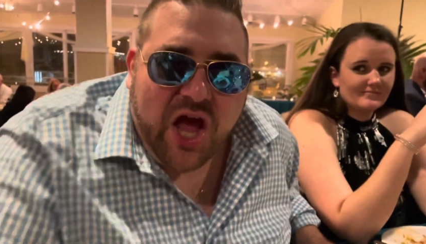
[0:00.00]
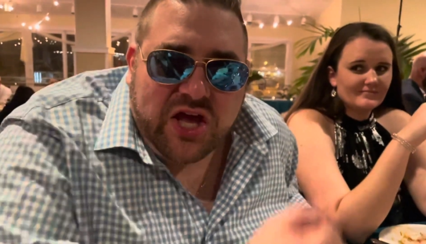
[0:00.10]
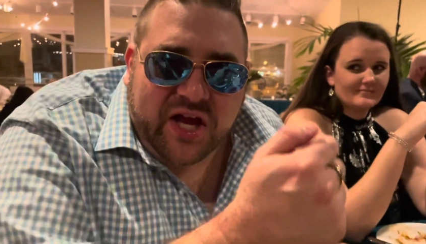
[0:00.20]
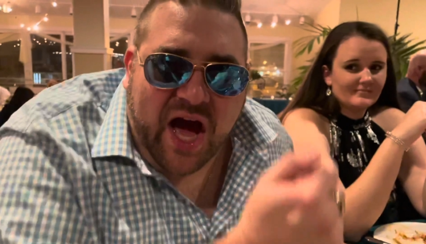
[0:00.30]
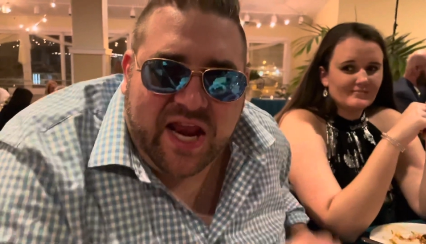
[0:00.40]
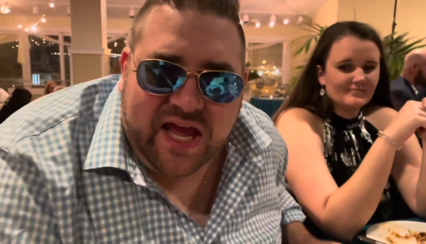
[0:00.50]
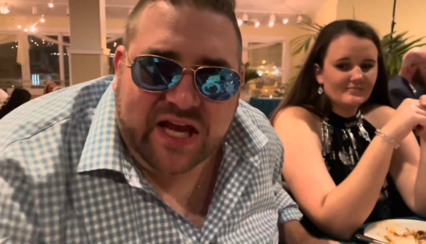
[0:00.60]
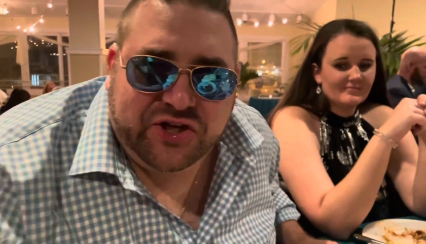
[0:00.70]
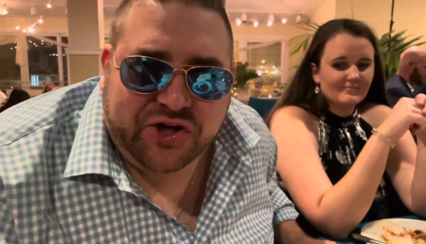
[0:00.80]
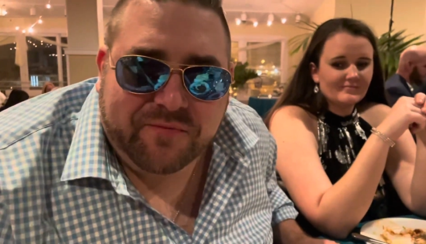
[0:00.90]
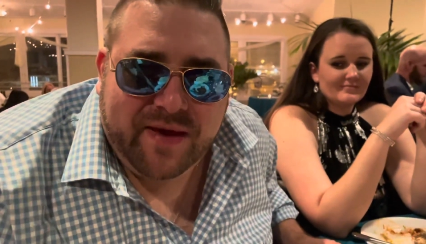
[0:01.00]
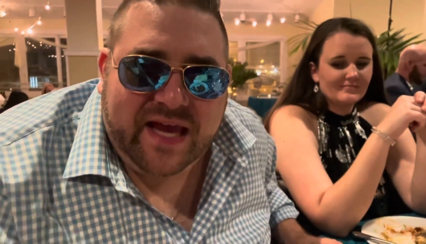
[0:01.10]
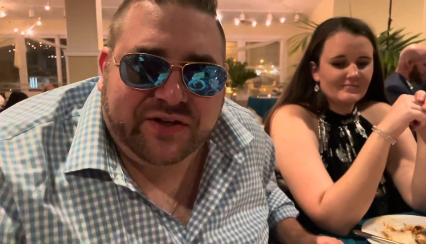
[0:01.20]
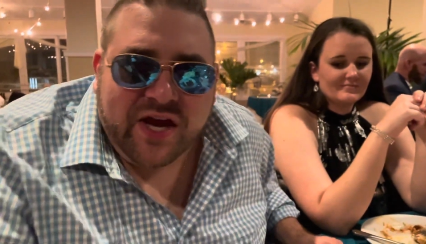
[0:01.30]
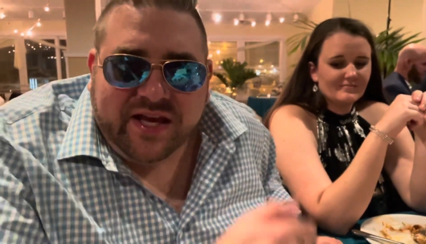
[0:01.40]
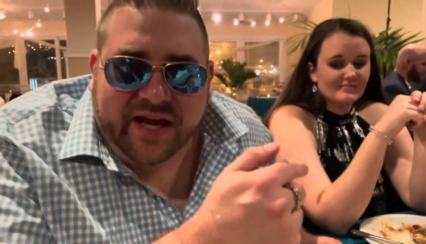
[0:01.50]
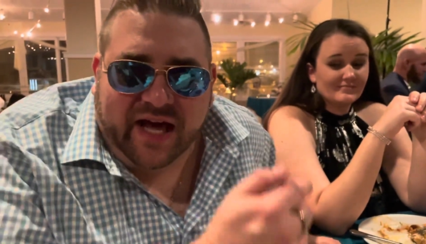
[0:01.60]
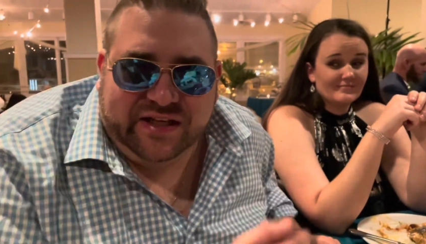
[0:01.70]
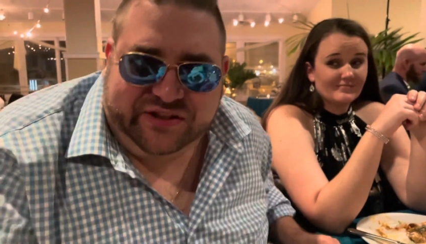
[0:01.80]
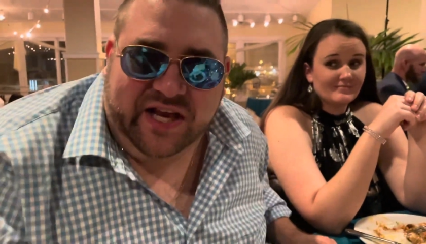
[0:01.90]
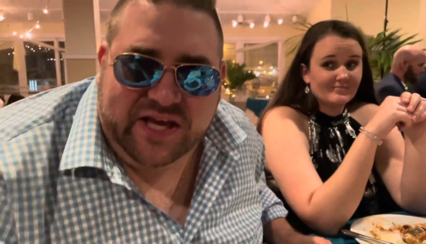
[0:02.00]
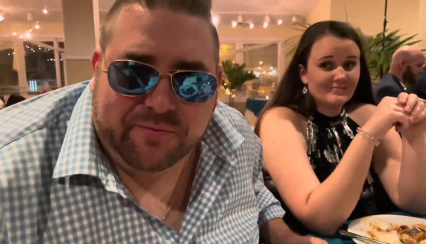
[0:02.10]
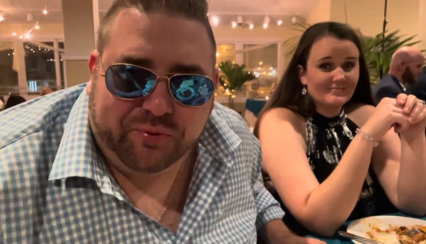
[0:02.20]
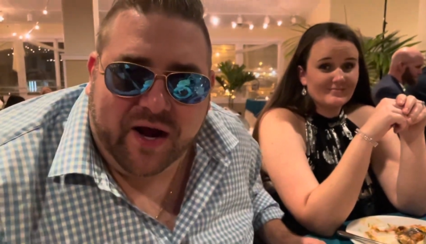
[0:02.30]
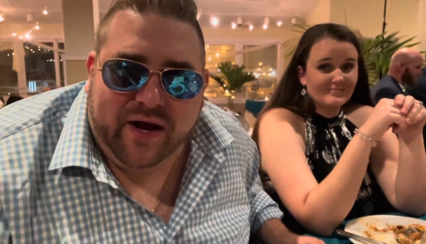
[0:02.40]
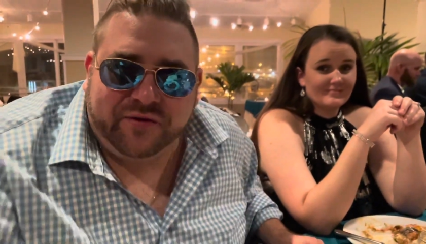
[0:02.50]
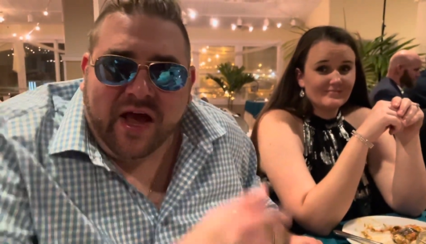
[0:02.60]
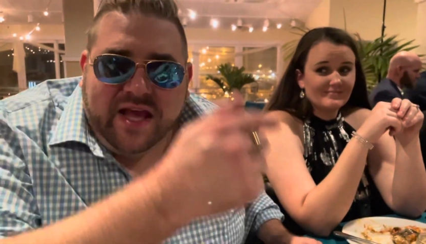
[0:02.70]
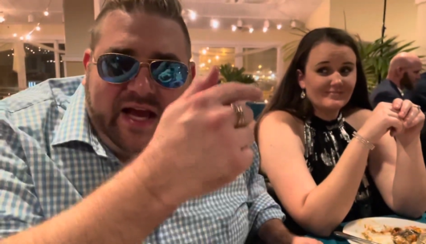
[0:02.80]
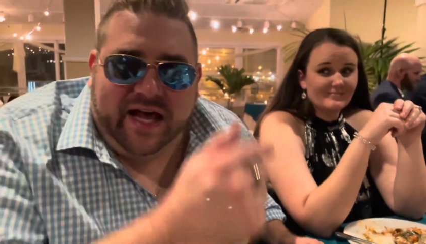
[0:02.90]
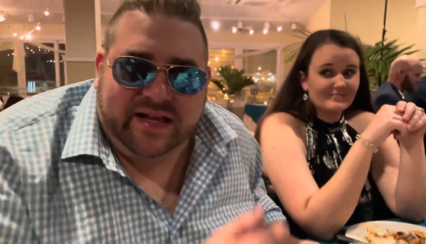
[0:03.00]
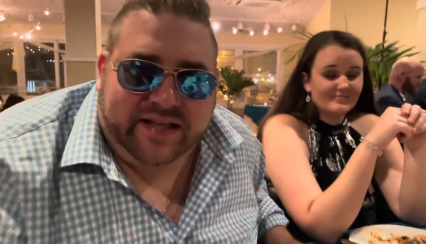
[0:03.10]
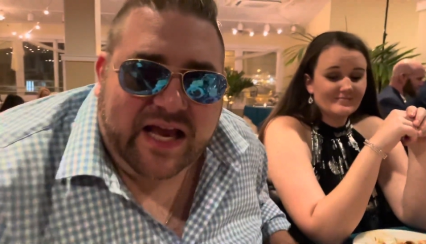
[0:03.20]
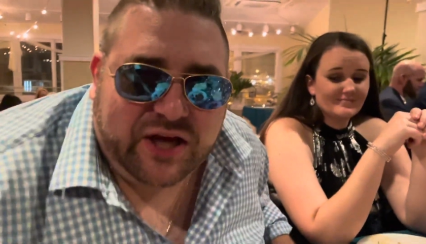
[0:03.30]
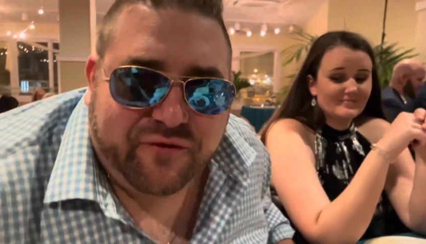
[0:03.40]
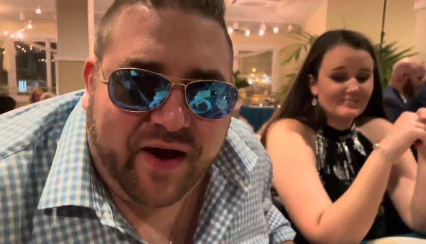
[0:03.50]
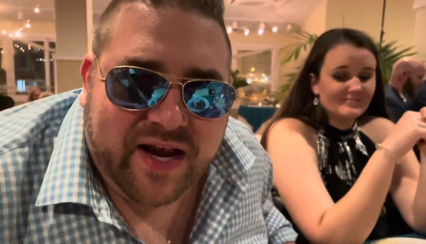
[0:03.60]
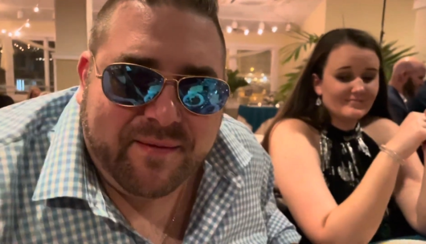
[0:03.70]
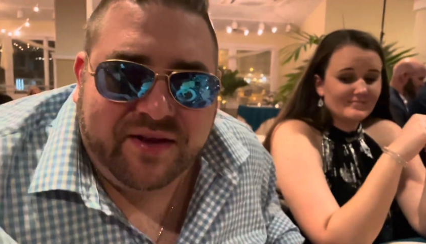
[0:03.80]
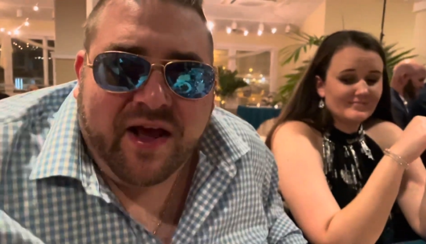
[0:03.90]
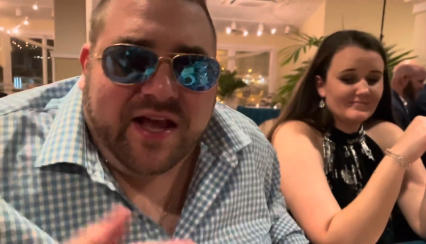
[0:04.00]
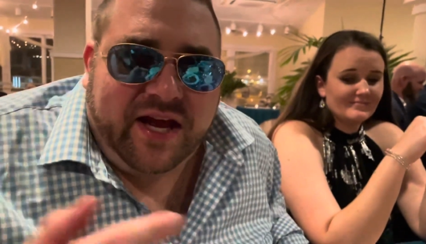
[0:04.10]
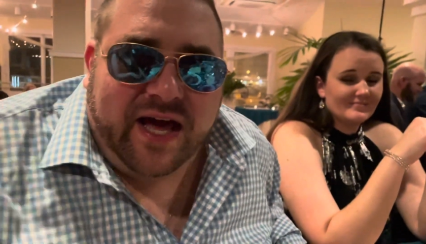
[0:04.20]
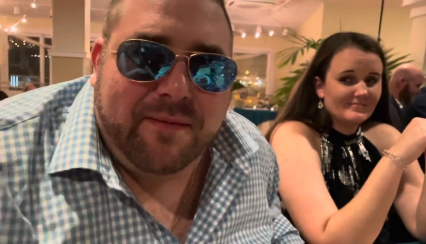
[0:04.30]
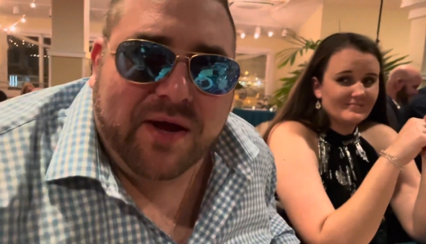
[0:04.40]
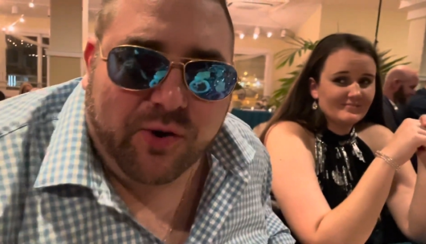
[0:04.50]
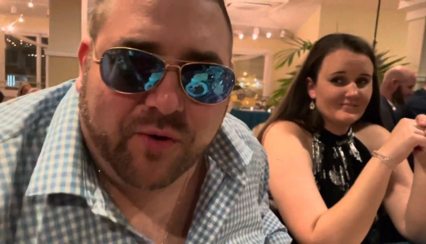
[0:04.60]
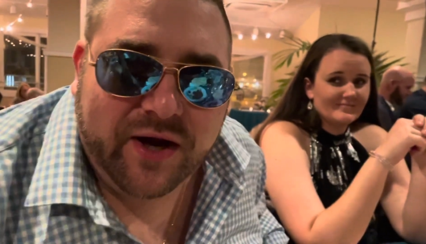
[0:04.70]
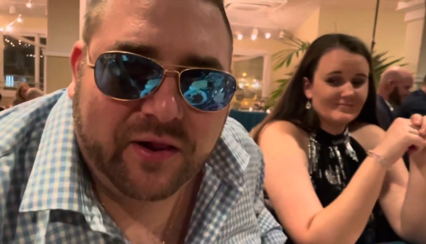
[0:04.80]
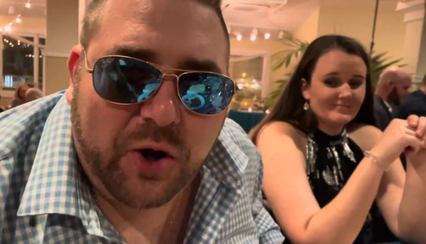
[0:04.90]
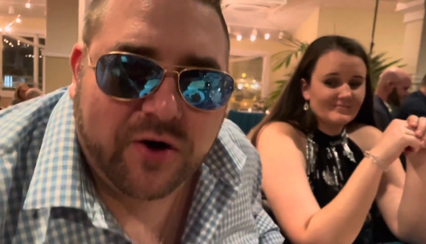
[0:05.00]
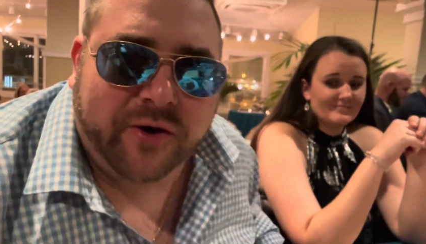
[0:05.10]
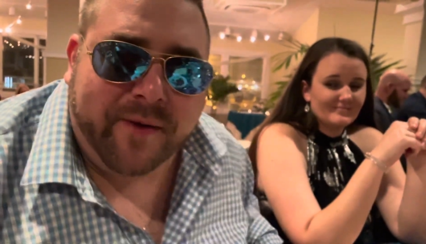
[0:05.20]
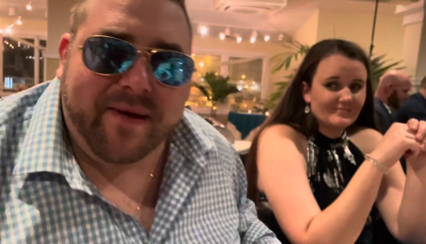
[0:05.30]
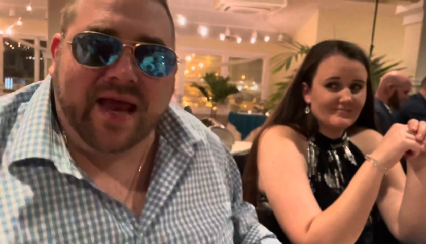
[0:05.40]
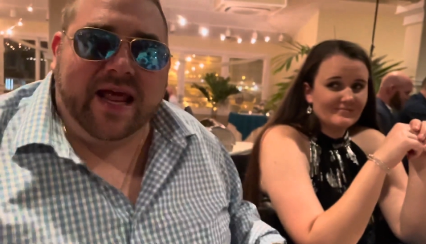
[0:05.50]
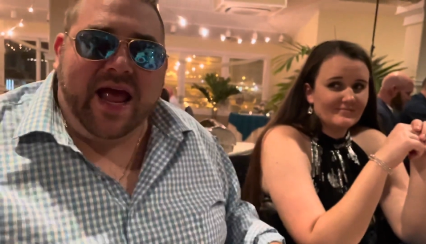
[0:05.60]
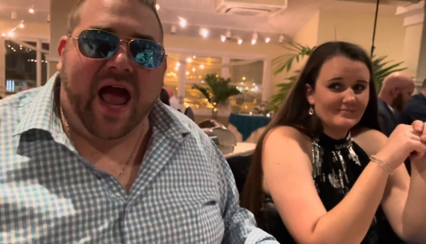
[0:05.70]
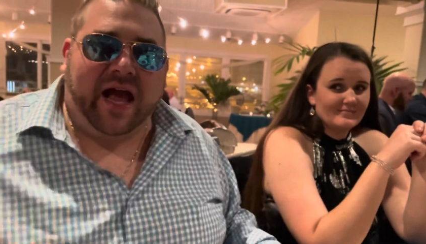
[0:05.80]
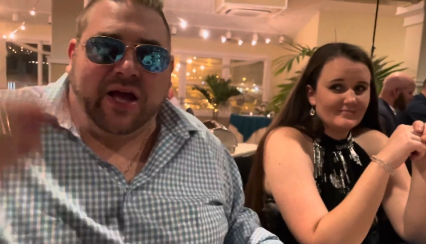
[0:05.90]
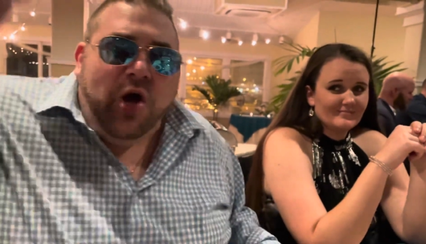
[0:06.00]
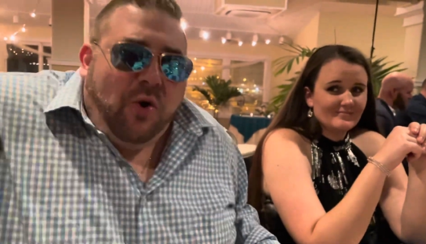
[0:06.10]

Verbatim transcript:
Speaker 1: You gotta eat your meat. You gotta say your prayers. You gotta take your vitamins. You gotta be a real hodocamaniac.